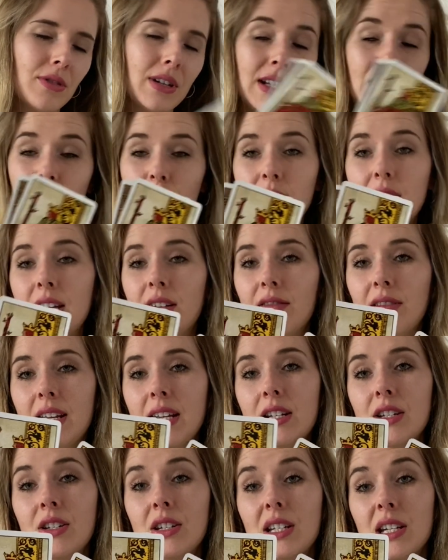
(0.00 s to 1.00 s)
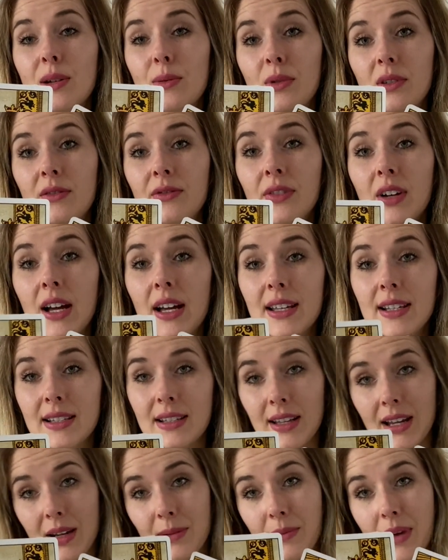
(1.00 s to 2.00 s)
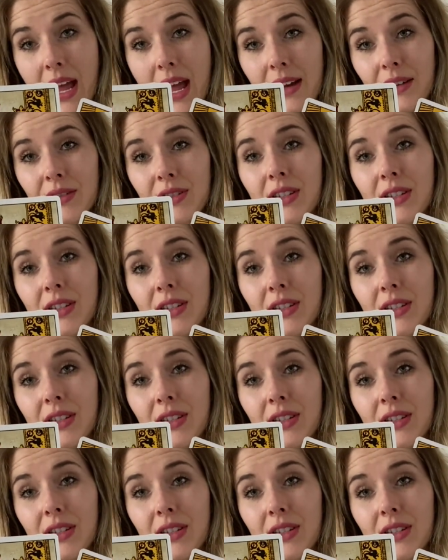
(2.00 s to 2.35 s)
literally in a relationship with a fire sign male,